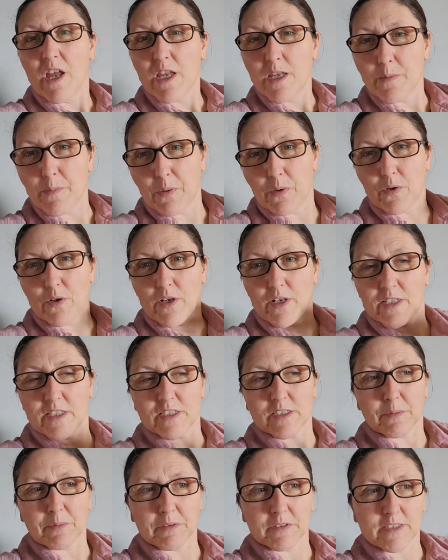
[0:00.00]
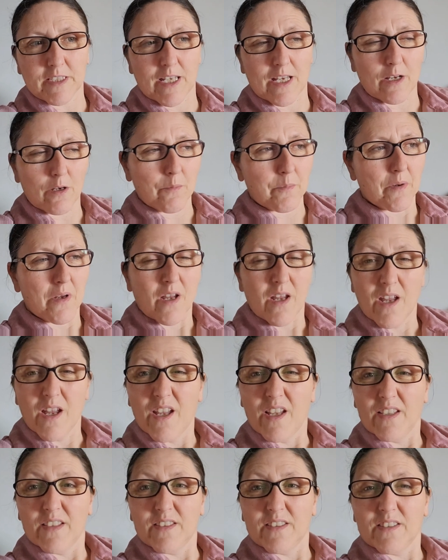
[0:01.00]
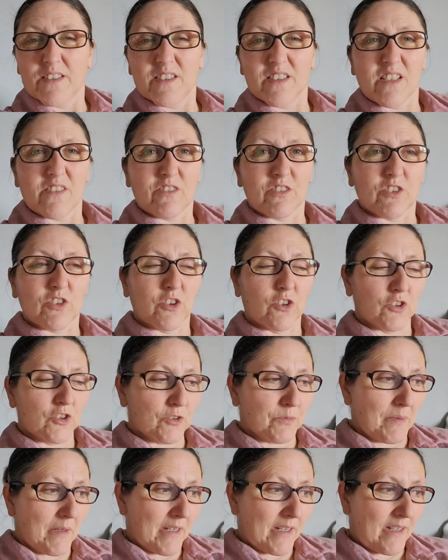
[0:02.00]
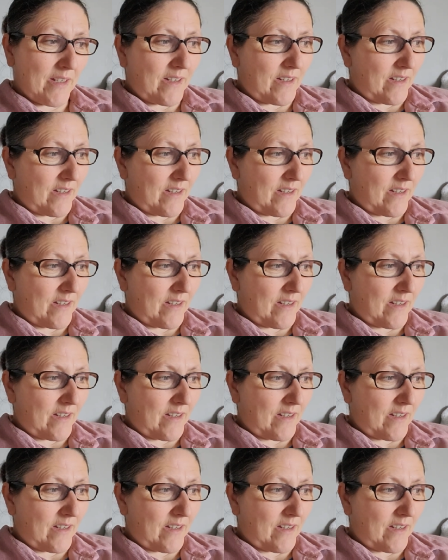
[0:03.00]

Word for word: You put it on, it's supposed to help. Didn't even touch me.